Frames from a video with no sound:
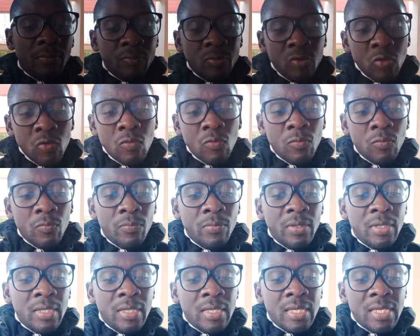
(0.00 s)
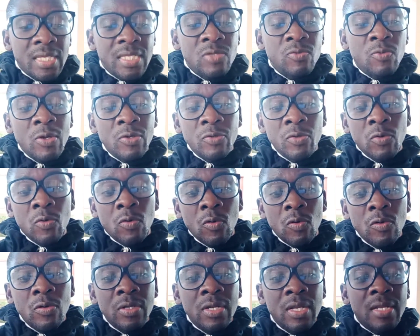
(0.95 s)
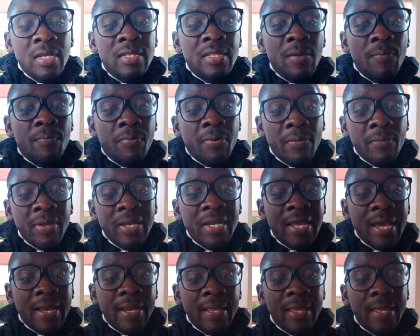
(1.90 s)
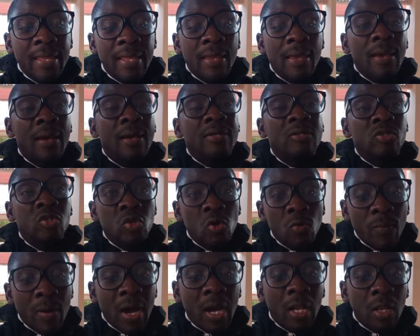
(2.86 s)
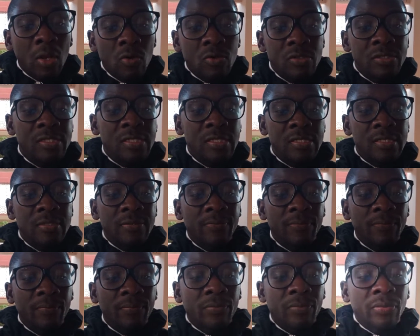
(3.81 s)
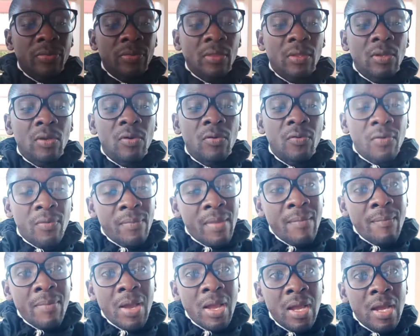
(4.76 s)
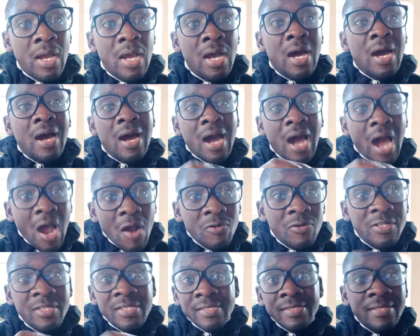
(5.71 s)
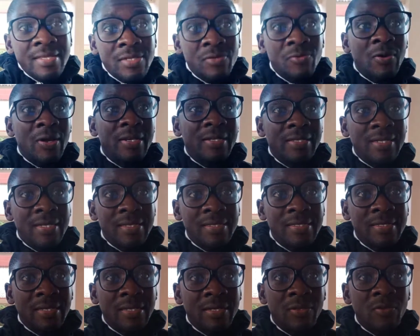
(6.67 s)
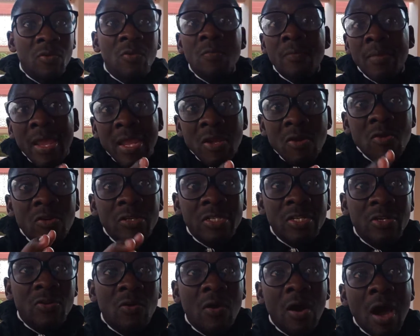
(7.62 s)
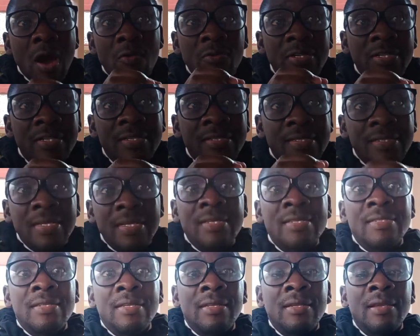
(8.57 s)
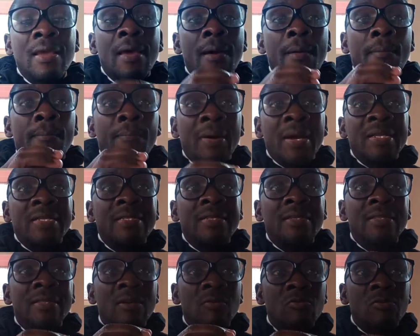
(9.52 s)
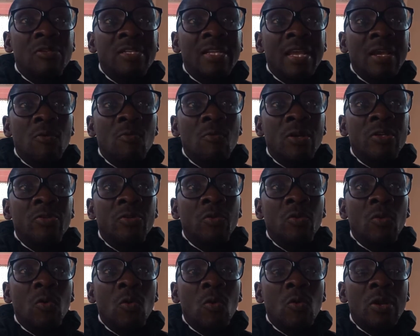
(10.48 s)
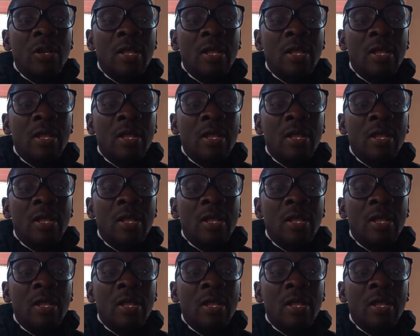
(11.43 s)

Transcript: Two is what we call the pulmonary tuberculosis. Remember, how is this one tested? You may not know how it is tested, but they will take what you call